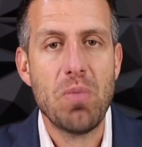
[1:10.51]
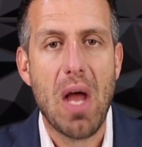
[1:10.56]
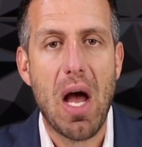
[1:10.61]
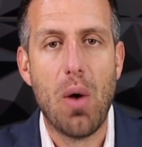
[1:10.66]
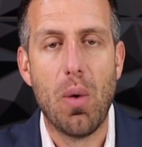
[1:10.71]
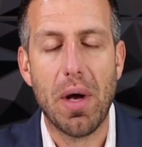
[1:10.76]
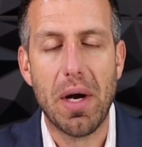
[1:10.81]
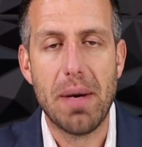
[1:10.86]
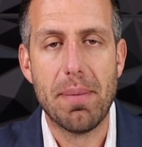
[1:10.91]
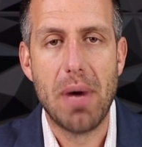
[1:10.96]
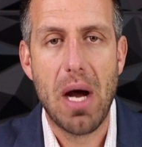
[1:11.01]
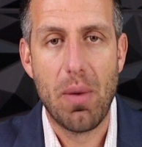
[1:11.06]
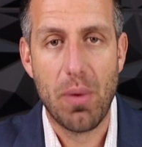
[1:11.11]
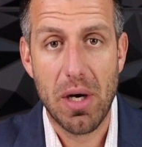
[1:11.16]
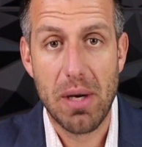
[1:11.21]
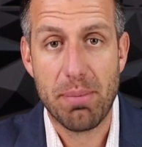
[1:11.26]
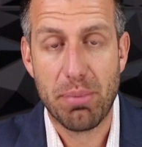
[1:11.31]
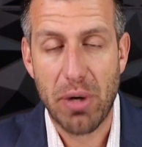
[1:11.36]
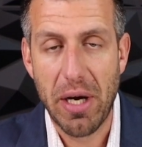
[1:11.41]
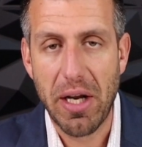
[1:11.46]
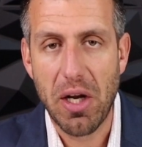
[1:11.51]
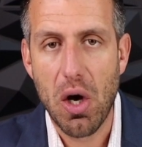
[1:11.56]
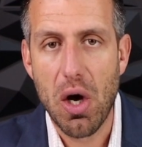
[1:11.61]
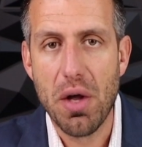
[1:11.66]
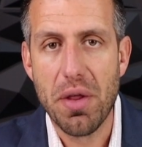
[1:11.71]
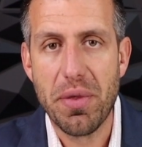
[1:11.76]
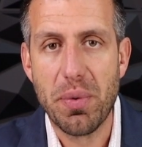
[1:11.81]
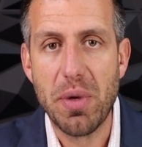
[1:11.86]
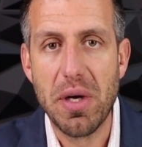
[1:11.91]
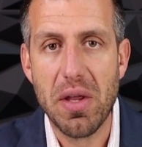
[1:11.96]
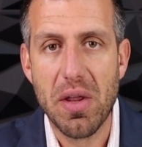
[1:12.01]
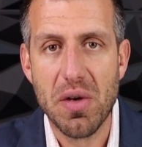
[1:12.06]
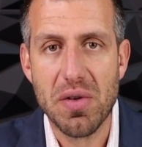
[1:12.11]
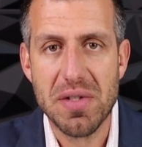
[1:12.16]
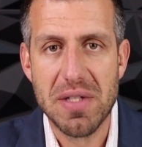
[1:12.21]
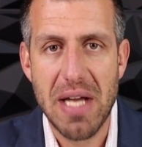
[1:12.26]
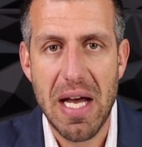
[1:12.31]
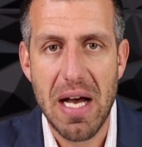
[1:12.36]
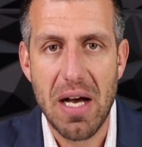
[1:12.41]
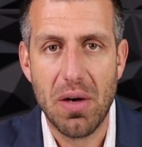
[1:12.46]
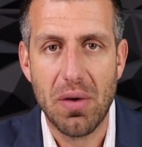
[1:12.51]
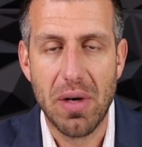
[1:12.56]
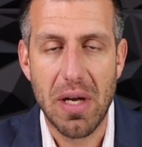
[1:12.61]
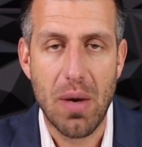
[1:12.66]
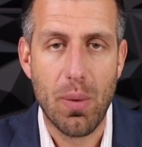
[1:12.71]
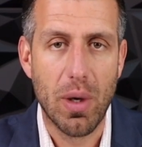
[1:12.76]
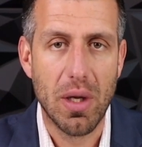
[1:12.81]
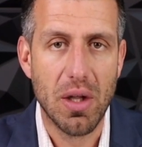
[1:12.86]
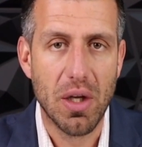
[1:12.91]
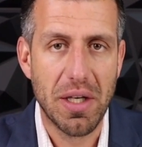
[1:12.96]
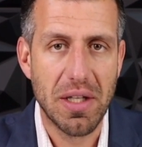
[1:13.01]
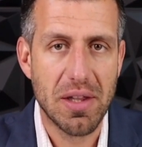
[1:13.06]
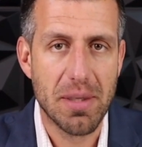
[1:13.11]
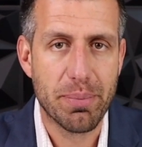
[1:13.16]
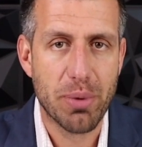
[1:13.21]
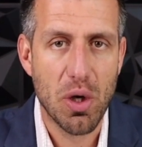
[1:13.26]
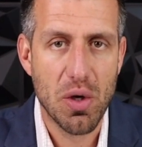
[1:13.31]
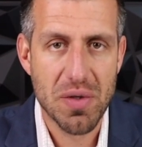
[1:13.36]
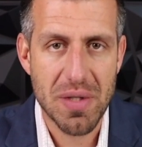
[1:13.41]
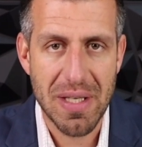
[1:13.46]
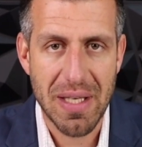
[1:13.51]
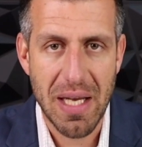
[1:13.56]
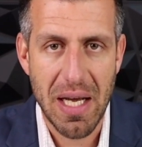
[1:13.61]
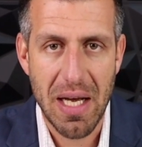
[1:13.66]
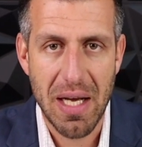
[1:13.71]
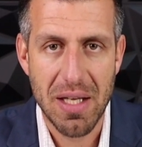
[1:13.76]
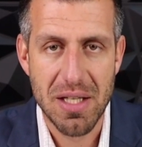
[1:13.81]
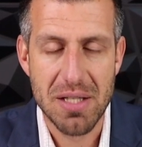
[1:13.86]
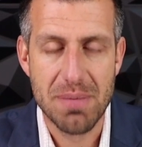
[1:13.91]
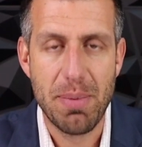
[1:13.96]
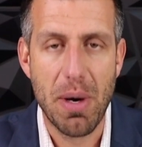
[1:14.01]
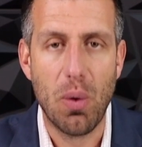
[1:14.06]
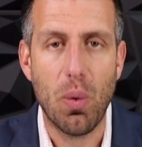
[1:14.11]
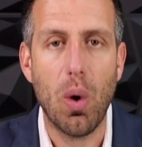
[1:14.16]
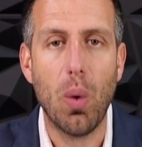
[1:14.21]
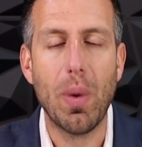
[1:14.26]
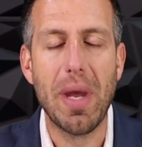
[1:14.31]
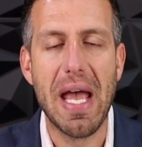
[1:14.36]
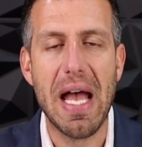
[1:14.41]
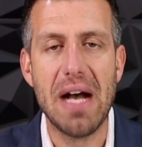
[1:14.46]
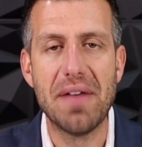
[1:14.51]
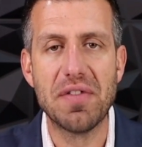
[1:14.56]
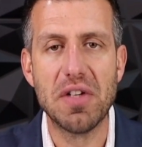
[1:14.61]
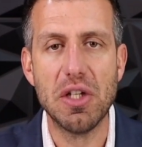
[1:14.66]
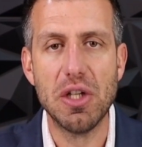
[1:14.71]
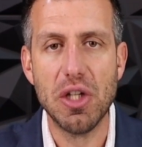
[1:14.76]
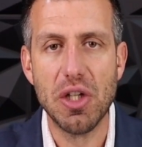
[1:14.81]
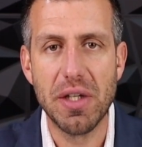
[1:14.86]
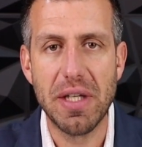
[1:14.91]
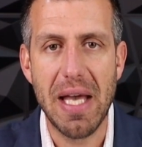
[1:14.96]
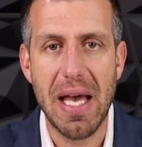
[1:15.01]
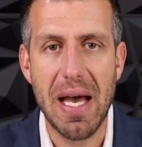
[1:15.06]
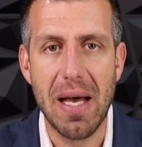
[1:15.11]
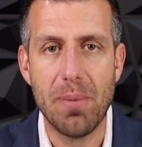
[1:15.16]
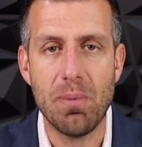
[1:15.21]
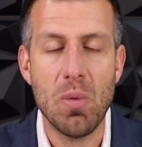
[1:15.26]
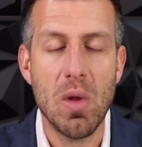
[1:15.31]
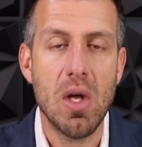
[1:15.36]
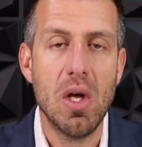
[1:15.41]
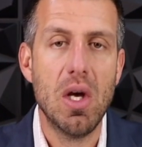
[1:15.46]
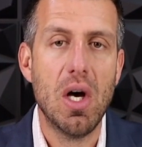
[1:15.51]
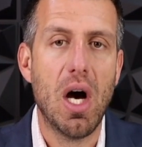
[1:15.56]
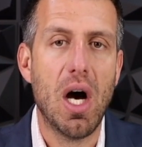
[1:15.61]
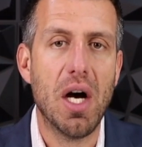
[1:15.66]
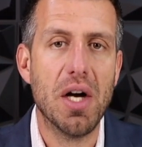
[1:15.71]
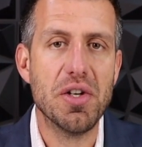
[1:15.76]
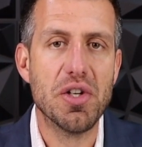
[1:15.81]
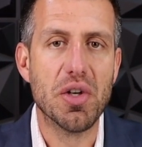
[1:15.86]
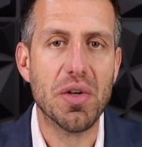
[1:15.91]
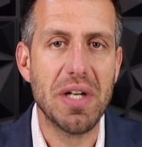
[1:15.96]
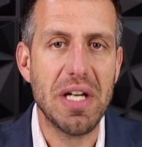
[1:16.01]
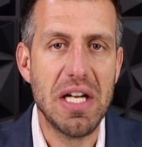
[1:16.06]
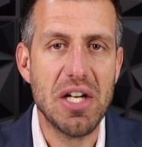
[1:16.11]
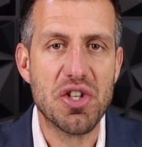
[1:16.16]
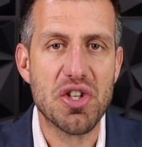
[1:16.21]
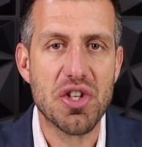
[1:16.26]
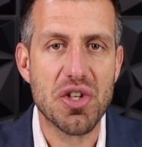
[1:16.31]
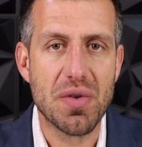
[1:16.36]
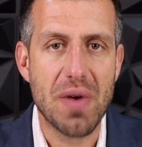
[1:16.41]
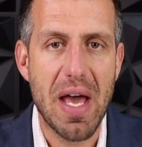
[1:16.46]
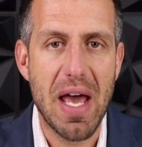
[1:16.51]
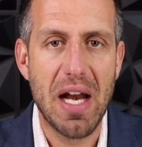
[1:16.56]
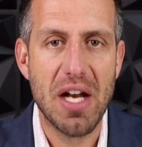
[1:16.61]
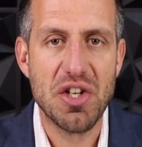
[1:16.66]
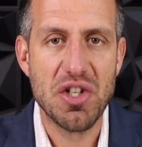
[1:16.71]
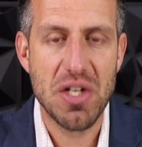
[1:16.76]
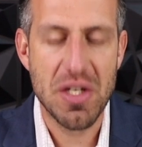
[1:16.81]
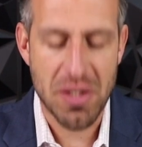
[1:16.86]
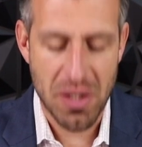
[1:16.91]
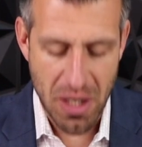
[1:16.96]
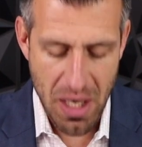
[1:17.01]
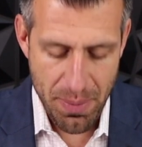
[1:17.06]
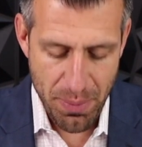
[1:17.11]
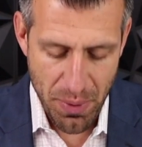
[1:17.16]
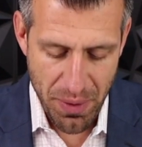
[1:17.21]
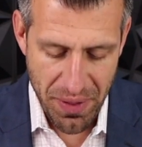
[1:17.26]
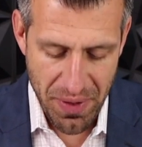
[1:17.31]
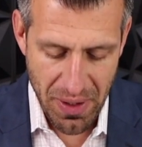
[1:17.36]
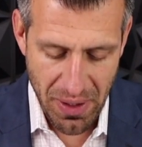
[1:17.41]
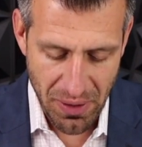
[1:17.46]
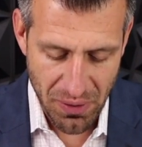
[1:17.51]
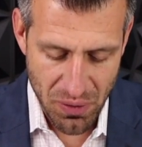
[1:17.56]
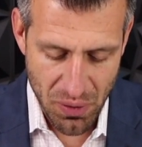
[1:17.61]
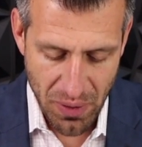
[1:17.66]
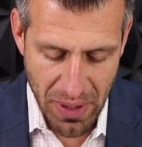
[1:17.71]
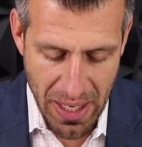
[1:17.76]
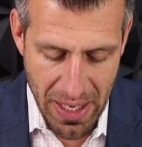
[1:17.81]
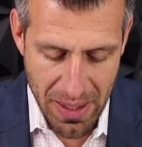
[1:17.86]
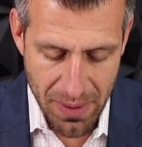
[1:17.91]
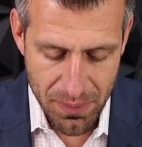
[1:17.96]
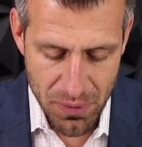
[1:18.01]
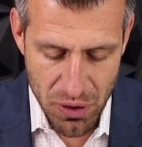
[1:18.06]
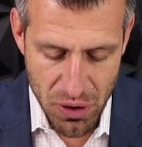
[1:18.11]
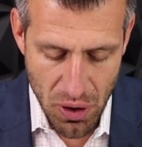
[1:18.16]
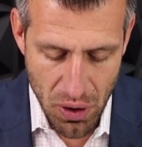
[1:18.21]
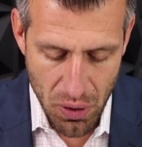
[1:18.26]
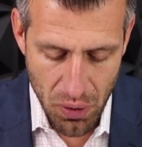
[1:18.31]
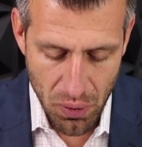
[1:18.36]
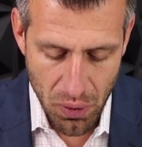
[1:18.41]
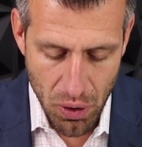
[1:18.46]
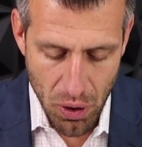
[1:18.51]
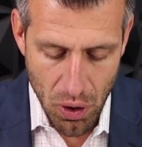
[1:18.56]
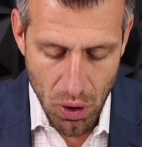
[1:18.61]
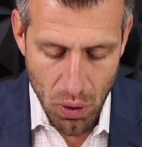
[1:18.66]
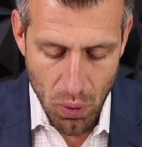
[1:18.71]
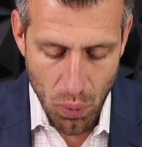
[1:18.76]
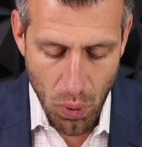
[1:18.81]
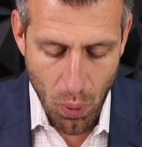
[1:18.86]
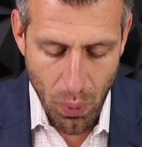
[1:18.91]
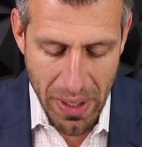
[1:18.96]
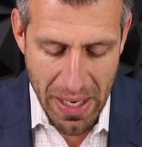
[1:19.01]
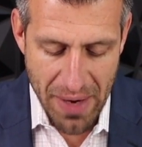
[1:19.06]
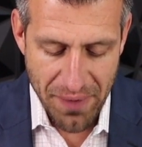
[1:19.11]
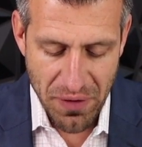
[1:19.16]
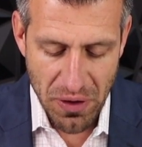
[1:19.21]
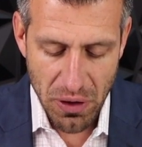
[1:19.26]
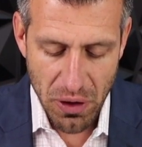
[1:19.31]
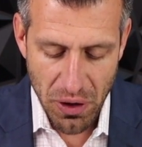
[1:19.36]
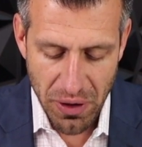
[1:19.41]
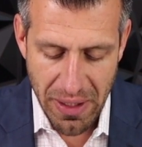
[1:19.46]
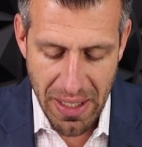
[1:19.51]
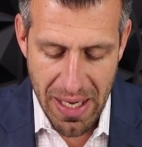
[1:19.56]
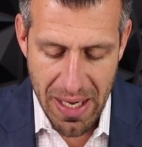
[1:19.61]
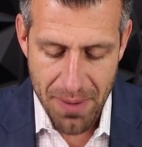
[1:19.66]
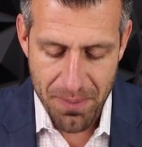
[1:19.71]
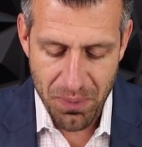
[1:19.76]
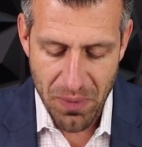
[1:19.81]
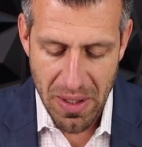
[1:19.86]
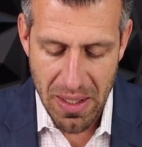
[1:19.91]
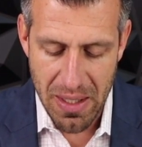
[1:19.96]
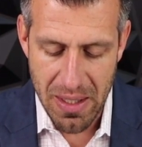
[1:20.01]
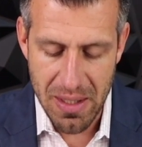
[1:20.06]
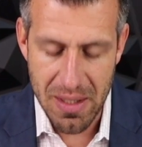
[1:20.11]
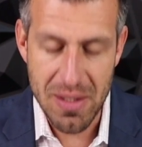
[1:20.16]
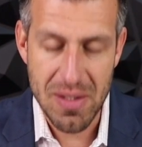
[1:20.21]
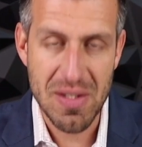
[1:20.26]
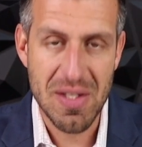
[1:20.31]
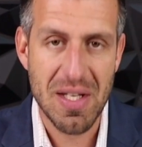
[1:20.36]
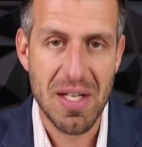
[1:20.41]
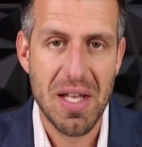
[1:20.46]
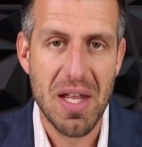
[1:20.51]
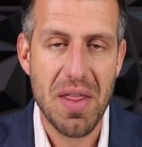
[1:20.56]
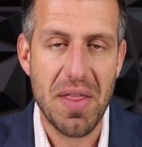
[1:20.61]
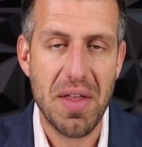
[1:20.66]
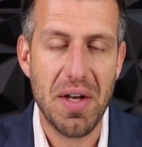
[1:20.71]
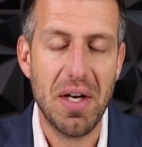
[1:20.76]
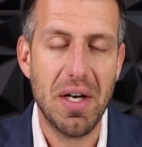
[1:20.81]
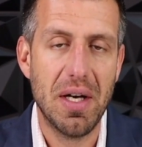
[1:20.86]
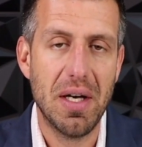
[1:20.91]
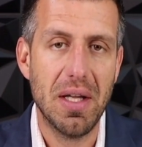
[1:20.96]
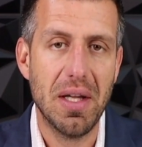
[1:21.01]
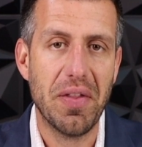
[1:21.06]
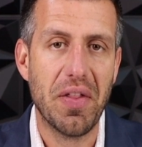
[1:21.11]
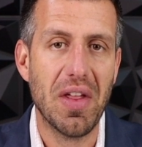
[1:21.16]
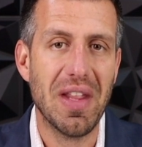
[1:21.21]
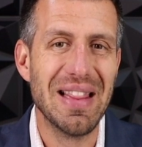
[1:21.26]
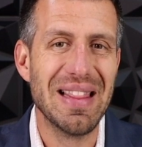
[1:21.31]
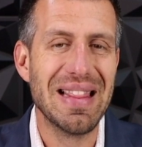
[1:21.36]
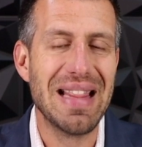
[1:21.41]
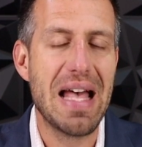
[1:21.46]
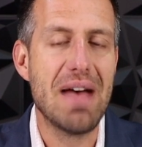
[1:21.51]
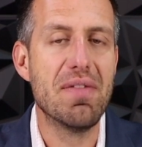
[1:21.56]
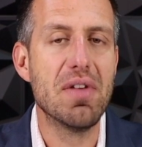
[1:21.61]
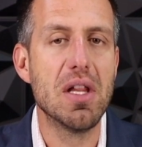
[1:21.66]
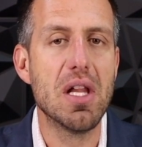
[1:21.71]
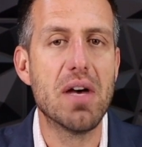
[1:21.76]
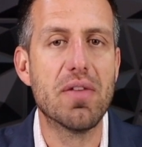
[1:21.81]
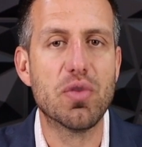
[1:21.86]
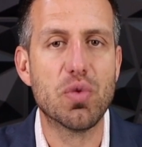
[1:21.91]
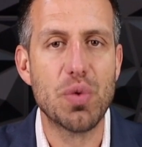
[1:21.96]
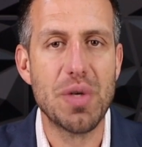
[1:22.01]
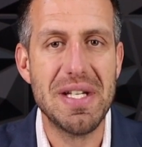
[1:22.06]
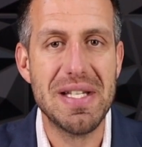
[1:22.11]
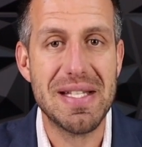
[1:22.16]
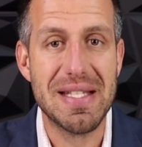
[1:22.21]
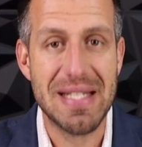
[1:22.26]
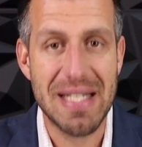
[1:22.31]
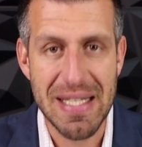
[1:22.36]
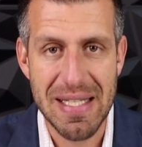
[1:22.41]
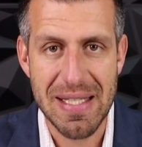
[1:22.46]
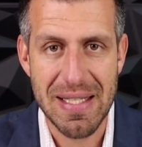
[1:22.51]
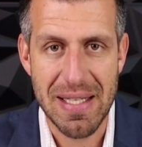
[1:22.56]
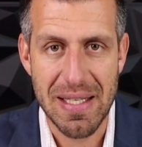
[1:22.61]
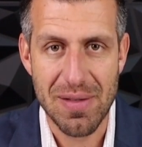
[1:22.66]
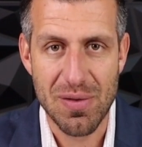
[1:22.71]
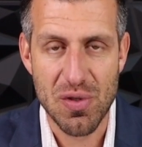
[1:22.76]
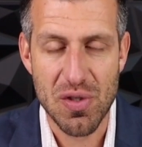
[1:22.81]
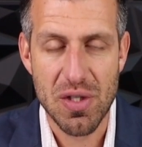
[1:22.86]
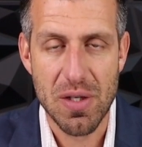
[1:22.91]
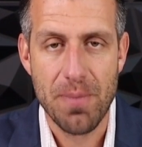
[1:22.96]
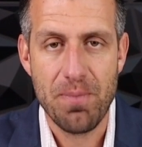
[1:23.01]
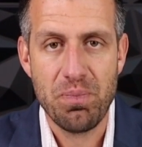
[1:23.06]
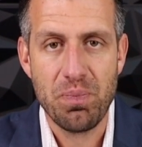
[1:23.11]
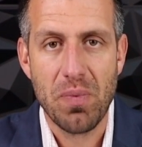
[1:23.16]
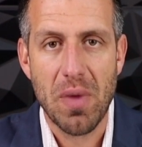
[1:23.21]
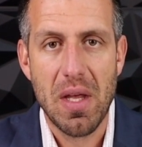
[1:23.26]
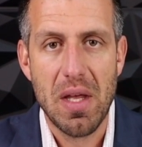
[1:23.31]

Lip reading: I want to break all three of those down. I want to look at the pros and cons, but what we have to look at under each strategy is a couple things, okay? So what we have to look at is the level of resistance